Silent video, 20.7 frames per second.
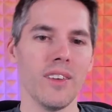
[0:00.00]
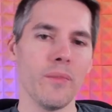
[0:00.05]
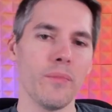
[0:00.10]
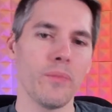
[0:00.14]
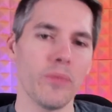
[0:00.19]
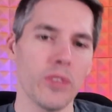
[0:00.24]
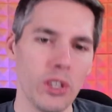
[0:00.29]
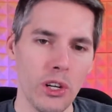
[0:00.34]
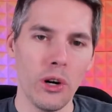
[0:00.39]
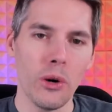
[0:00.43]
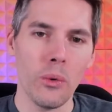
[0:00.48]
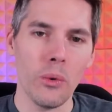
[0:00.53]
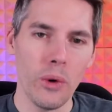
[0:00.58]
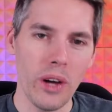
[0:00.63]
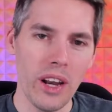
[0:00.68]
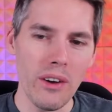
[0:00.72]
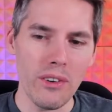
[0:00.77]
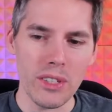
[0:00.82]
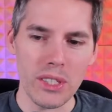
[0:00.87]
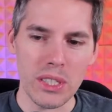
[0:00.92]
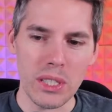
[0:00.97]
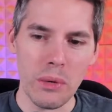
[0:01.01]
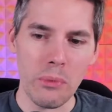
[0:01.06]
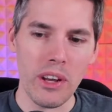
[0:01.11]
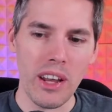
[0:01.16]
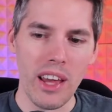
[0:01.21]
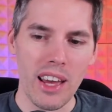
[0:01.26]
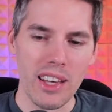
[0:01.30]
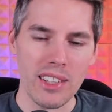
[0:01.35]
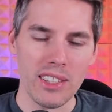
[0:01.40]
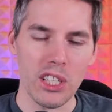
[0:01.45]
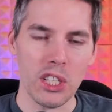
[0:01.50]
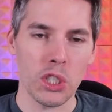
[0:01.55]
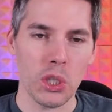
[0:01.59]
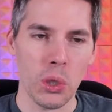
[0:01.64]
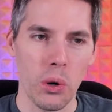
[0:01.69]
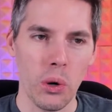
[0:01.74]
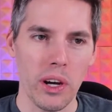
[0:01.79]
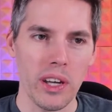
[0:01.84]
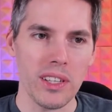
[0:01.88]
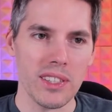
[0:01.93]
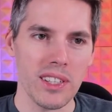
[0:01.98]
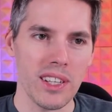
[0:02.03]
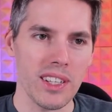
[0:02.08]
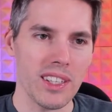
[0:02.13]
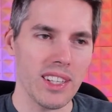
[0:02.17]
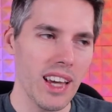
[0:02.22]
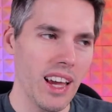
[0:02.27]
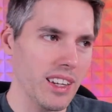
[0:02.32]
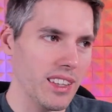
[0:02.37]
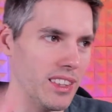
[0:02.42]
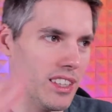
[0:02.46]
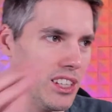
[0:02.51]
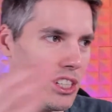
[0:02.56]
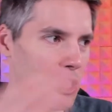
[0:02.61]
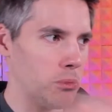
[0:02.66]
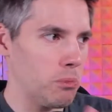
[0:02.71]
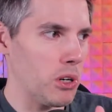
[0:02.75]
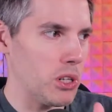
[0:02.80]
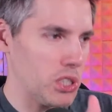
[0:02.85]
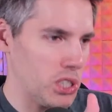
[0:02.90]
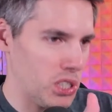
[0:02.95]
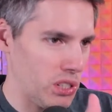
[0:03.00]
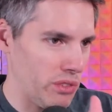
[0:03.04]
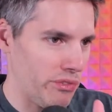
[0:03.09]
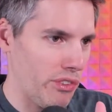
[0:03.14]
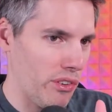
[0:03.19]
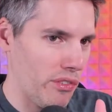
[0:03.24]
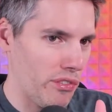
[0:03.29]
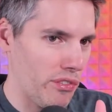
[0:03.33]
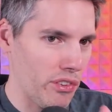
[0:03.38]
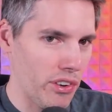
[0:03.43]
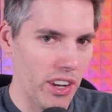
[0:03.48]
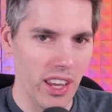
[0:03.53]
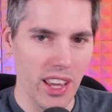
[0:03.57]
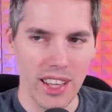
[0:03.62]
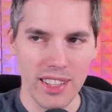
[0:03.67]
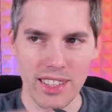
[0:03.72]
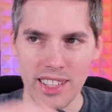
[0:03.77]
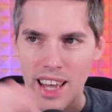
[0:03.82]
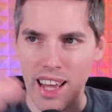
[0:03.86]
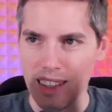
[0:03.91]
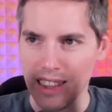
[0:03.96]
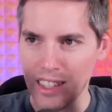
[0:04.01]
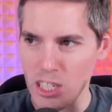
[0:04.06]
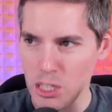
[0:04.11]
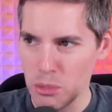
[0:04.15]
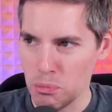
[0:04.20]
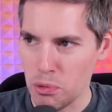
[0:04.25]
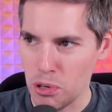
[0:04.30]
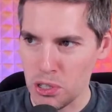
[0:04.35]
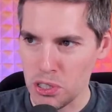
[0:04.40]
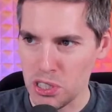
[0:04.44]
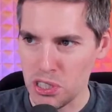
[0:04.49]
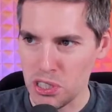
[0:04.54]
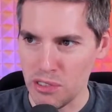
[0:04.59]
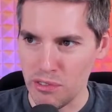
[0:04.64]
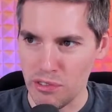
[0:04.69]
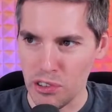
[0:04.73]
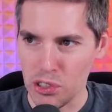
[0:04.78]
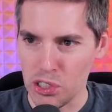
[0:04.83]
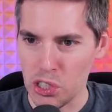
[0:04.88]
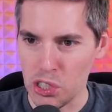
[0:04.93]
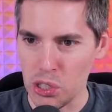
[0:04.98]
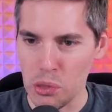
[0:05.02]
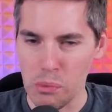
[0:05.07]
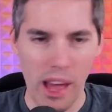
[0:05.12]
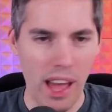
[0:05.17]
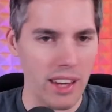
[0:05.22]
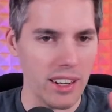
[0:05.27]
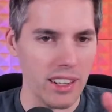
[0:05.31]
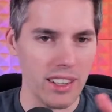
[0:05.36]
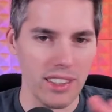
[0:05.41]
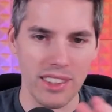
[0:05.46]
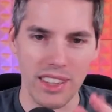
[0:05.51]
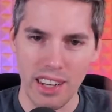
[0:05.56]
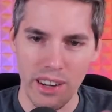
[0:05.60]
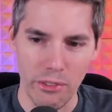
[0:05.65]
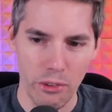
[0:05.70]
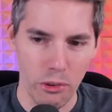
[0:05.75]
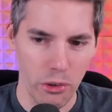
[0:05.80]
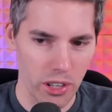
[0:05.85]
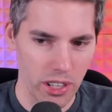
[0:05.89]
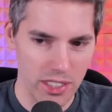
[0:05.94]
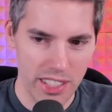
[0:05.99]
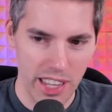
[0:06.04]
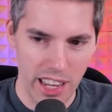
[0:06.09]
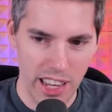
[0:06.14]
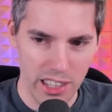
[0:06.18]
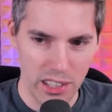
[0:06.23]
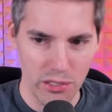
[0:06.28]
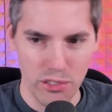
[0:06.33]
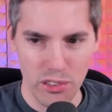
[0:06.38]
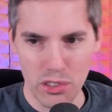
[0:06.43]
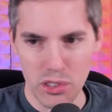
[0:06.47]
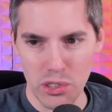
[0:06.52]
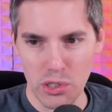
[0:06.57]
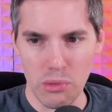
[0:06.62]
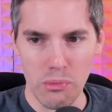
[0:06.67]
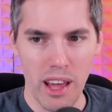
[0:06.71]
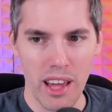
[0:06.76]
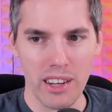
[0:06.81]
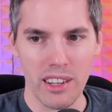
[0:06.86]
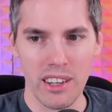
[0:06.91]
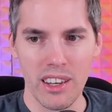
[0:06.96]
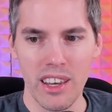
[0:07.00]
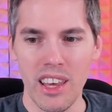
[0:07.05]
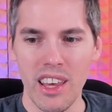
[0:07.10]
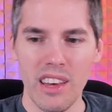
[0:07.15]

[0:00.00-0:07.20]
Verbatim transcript: You know, whenever someone has the choice, attack this person for free, attack this person for two mana, they never want to attack you for two mana.